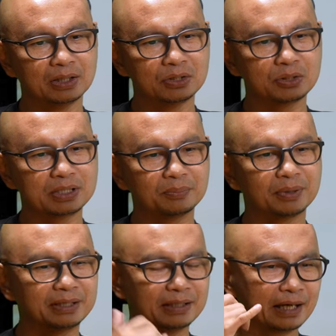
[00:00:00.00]
So he said,
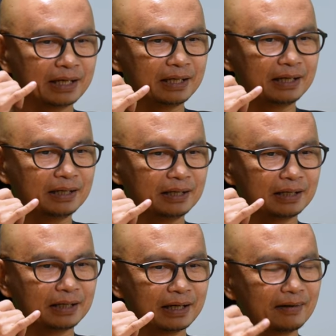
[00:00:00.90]
mate, I
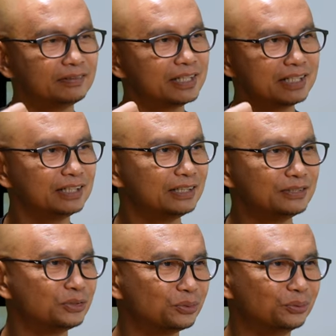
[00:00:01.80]
have this
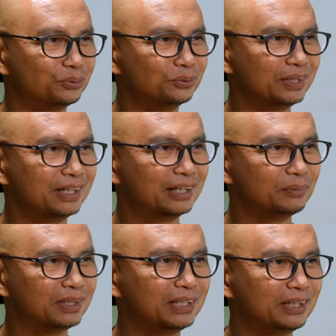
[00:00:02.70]
little show, and I'm
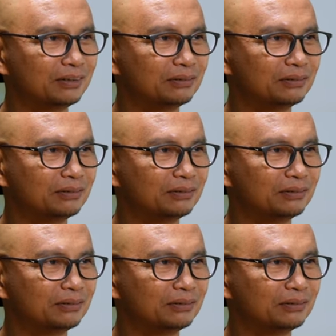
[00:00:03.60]
thinking